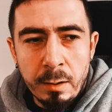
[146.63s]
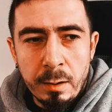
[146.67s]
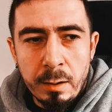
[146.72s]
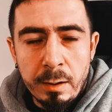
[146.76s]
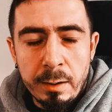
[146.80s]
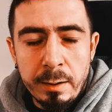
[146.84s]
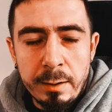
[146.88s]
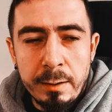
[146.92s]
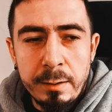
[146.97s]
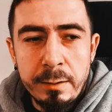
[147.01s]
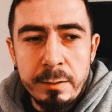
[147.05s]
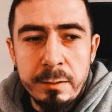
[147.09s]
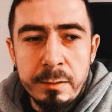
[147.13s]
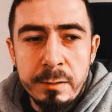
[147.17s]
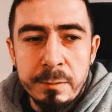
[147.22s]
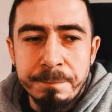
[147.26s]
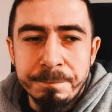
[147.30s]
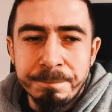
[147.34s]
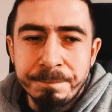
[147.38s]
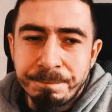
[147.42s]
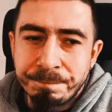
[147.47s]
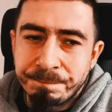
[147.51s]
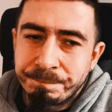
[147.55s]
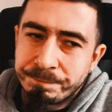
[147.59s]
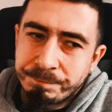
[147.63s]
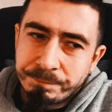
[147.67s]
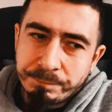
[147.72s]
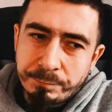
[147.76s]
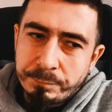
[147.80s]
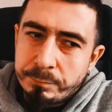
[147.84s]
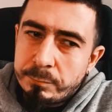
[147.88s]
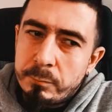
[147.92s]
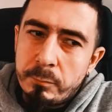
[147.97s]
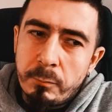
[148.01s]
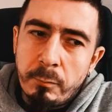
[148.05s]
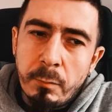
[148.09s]
And
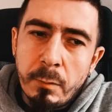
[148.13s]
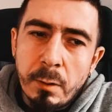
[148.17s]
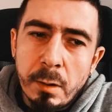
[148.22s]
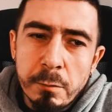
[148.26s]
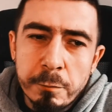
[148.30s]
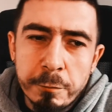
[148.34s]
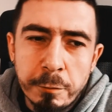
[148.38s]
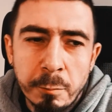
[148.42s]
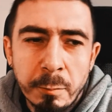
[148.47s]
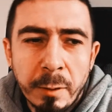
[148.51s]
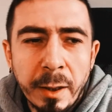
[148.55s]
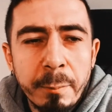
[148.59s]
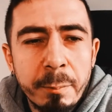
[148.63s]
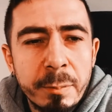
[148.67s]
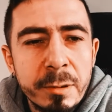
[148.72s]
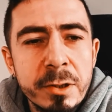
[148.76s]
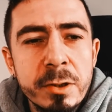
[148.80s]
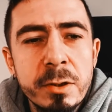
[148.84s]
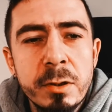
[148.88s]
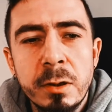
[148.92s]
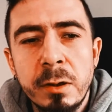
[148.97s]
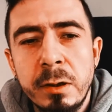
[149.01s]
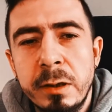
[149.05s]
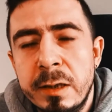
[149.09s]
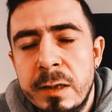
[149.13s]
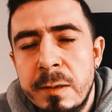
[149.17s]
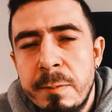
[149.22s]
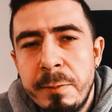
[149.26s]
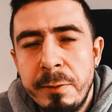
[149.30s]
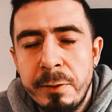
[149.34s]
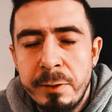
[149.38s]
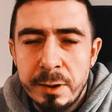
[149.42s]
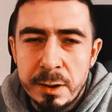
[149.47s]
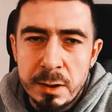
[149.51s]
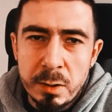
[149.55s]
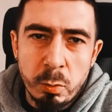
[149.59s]
from my personal
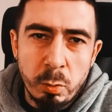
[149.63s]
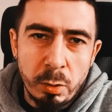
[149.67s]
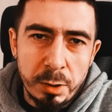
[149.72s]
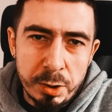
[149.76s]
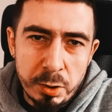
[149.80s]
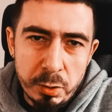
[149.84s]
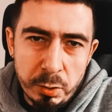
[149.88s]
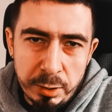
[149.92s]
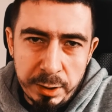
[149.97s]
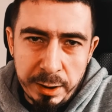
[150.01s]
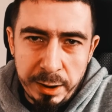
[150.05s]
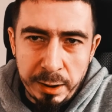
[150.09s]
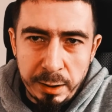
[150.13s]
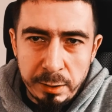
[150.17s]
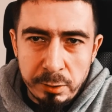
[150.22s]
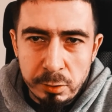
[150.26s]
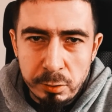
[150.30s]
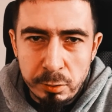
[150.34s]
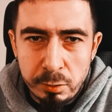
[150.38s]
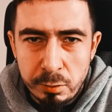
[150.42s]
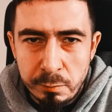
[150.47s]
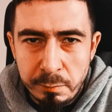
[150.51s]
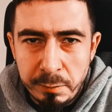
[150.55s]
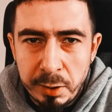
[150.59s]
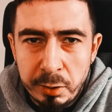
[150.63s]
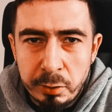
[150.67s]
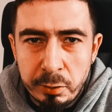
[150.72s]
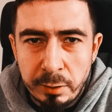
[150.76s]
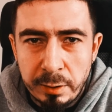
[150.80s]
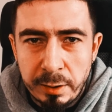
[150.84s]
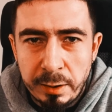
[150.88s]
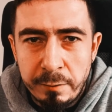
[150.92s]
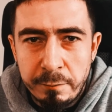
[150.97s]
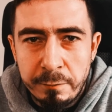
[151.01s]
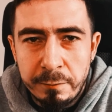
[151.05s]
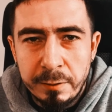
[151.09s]
experience, what you can do to make your
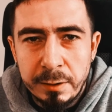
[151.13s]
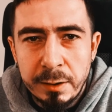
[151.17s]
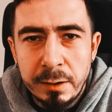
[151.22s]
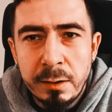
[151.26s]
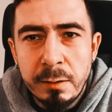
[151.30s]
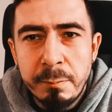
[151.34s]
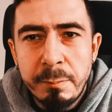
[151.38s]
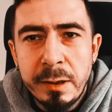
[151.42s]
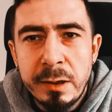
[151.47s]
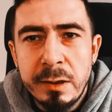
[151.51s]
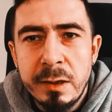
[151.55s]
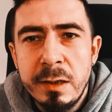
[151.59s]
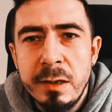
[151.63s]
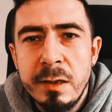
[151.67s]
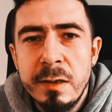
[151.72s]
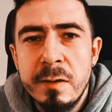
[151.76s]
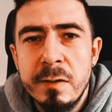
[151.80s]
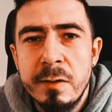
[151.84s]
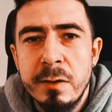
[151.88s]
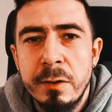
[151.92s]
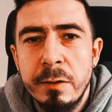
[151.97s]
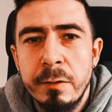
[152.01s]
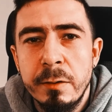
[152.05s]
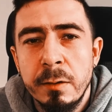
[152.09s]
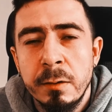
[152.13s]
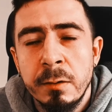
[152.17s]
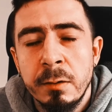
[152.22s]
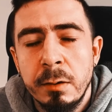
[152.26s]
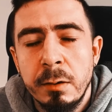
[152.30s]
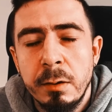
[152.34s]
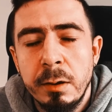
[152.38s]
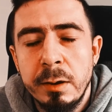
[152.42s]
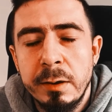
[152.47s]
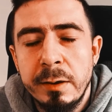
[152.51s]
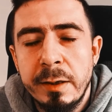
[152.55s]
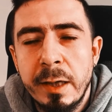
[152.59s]
life a little bit easier
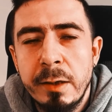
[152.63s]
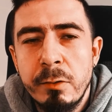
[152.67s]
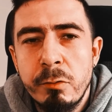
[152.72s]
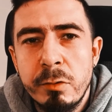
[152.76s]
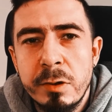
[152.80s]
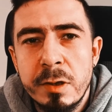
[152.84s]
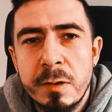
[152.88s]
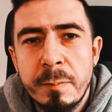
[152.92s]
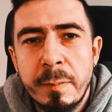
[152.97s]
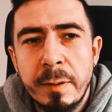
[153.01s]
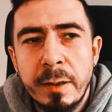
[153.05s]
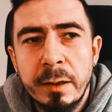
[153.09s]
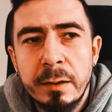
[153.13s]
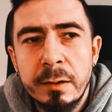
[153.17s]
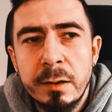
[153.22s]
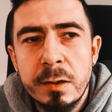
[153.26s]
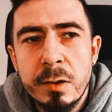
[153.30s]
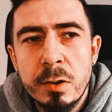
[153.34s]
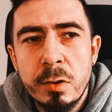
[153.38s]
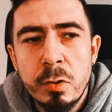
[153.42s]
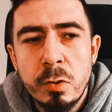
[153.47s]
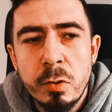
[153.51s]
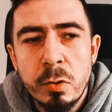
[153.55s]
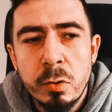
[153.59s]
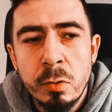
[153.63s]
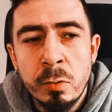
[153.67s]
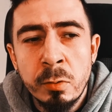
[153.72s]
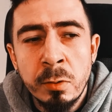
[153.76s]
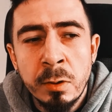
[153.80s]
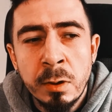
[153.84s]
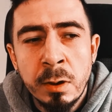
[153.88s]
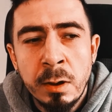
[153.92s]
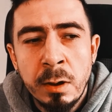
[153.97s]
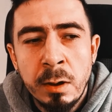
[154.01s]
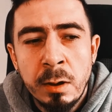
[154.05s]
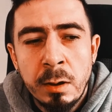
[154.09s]
in that respect is to
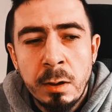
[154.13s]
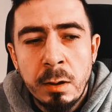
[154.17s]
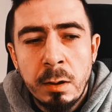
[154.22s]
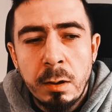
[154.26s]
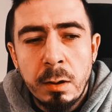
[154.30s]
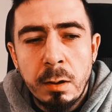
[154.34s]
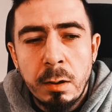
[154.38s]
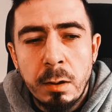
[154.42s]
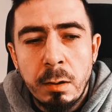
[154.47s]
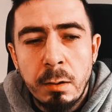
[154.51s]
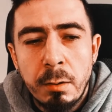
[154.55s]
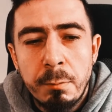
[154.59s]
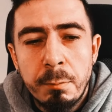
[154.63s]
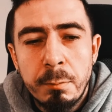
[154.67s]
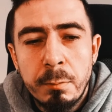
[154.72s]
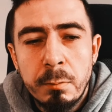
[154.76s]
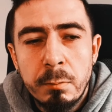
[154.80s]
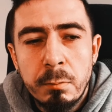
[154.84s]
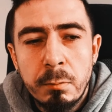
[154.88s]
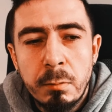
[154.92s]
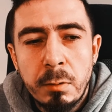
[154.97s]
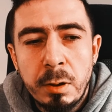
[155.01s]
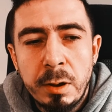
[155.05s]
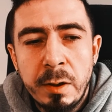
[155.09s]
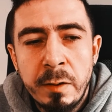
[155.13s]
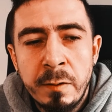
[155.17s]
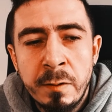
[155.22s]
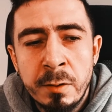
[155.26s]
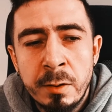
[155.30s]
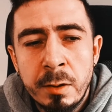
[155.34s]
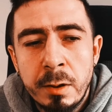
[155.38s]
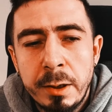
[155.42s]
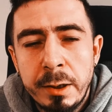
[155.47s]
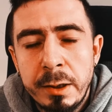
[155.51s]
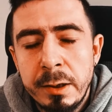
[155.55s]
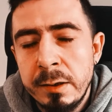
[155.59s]

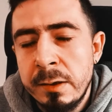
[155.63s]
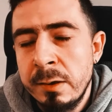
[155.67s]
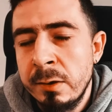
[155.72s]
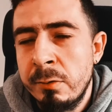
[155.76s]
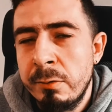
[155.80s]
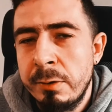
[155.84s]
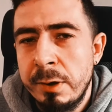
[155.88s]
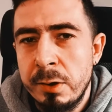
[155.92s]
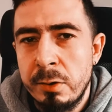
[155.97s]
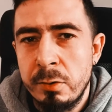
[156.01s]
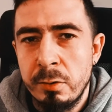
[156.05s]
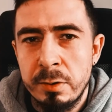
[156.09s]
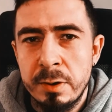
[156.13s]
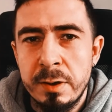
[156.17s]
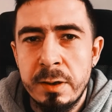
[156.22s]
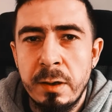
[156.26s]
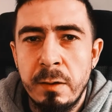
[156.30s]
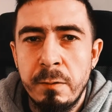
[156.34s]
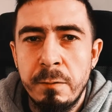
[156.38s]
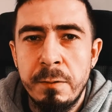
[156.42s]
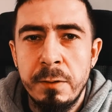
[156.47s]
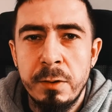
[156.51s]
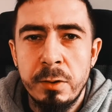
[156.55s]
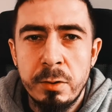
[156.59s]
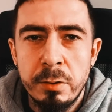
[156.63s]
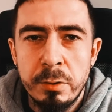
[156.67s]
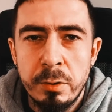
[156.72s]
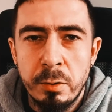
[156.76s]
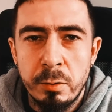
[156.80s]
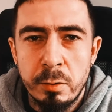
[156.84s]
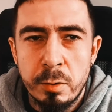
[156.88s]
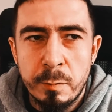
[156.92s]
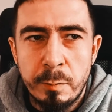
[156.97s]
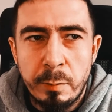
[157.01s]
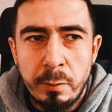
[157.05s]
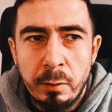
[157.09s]
either integrate yourself into
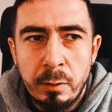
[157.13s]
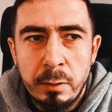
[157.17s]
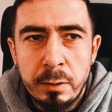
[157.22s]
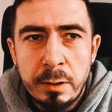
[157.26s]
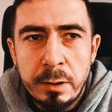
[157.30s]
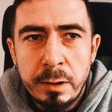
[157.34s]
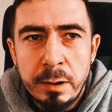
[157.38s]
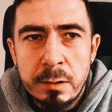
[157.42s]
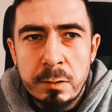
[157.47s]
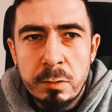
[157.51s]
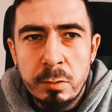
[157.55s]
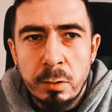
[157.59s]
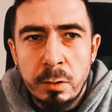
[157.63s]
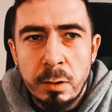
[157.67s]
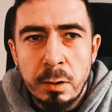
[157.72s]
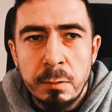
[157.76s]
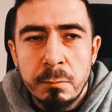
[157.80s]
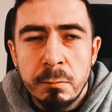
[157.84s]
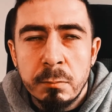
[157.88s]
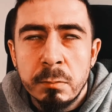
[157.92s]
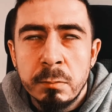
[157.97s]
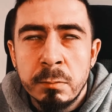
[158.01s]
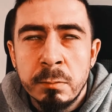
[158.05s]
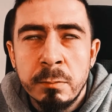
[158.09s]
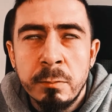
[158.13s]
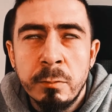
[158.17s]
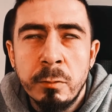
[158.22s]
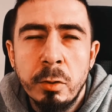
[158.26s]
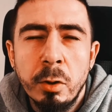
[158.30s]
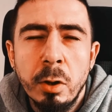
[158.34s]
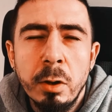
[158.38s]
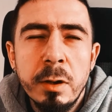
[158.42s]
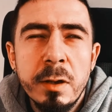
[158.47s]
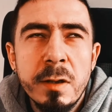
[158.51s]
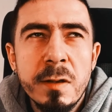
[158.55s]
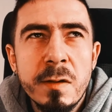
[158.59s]
those politics or
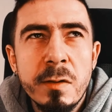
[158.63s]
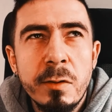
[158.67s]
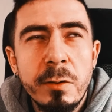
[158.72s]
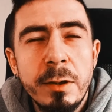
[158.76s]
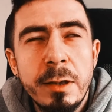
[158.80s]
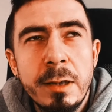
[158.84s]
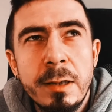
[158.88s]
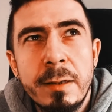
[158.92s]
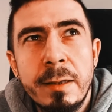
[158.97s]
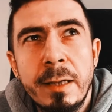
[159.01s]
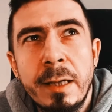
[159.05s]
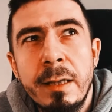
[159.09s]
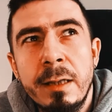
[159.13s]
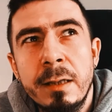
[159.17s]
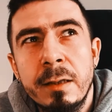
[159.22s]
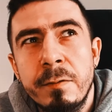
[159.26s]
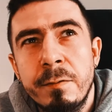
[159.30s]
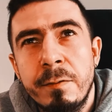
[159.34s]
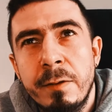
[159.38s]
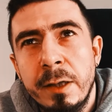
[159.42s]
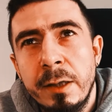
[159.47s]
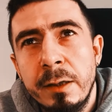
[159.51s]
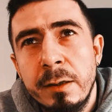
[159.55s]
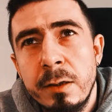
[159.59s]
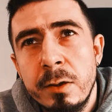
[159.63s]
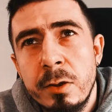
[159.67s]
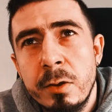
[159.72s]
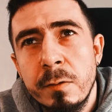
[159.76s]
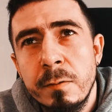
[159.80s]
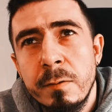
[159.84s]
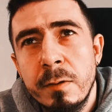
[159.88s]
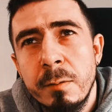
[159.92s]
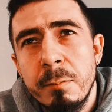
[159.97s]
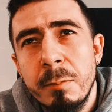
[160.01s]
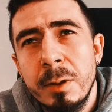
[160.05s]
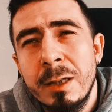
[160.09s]
not necessarily take advantage
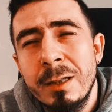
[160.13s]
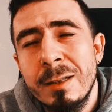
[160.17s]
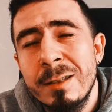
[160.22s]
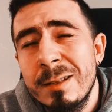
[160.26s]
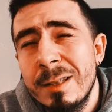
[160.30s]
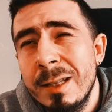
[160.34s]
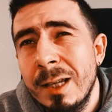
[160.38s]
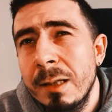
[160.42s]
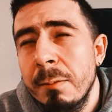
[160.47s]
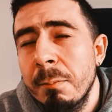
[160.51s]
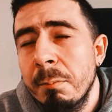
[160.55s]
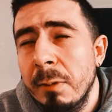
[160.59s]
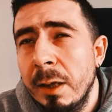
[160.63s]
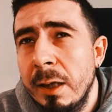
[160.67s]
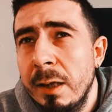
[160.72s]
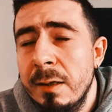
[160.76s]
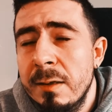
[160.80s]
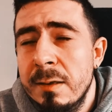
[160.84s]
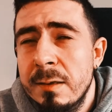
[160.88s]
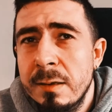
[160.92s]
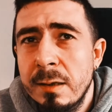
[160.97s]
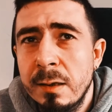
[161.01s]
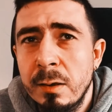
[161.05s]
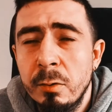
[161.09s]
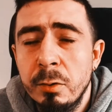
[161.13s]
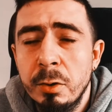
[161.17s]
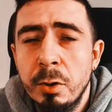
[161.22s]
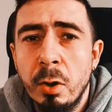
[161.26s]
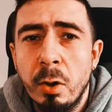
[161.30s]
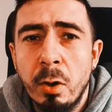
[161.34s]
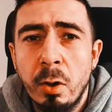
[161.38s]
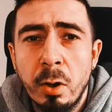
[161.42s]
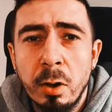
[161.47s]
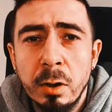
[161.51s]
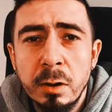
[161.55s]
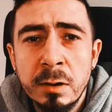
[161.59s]
of them, because that might sound
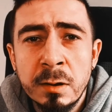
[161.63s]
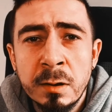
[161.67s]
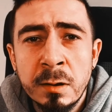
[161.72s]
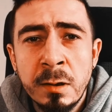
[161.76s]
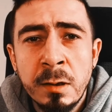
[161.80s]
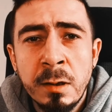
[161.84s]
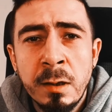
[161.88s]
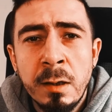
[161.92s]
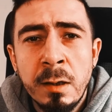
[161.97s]
odd,